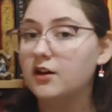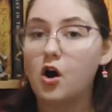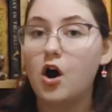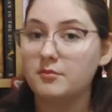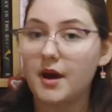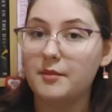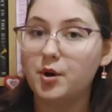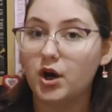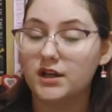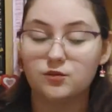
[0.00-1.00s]
on my
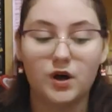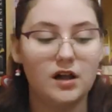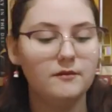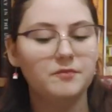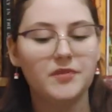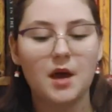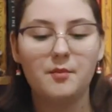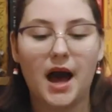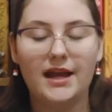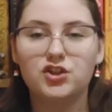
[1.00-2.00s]
part as well.
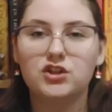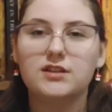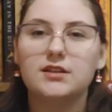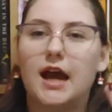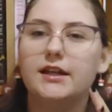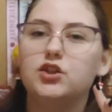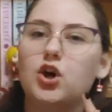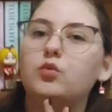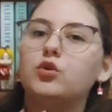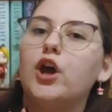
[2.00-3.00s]
But I just, I
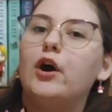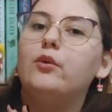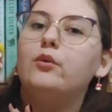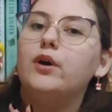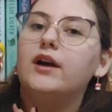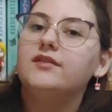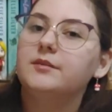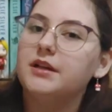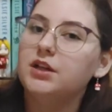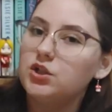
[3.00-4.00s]
don't know if I'm
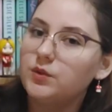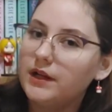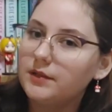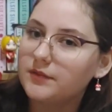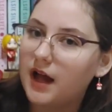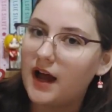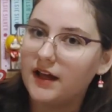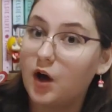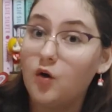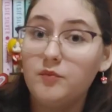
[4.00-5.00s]
going to do it. I
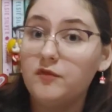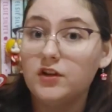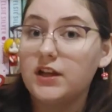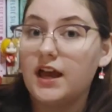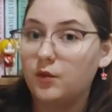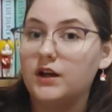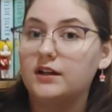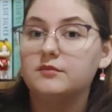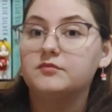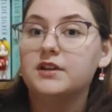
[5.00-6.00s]
hopefully I
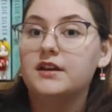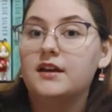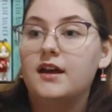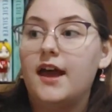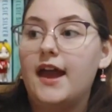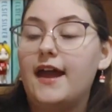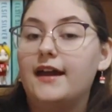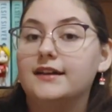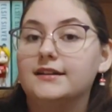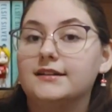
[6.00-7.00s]
will.
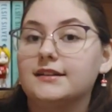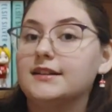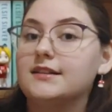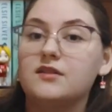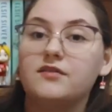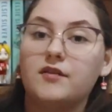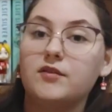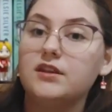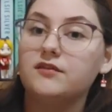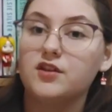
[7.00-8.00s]
And listen, if I
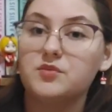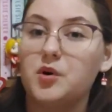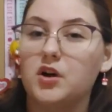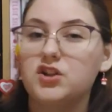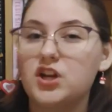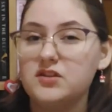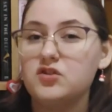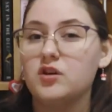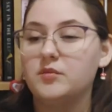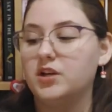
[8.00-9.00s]
read the first book,
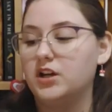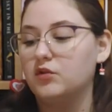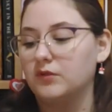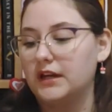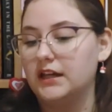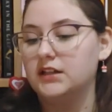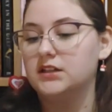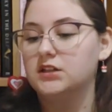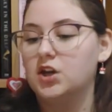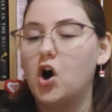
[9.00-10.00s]
chances are I'm going to read
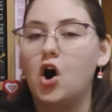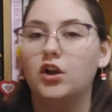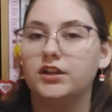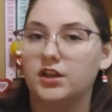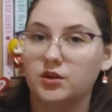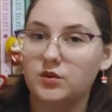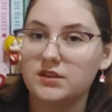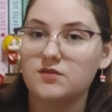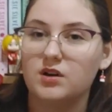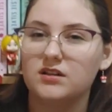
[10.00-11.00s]
all the other ones
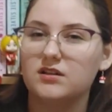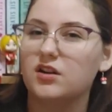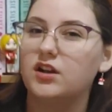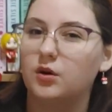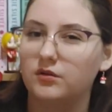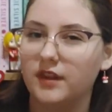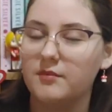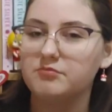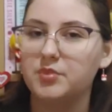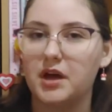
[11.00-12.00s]
as well because I already own
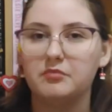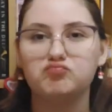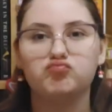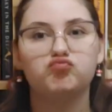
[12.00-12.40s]
them, but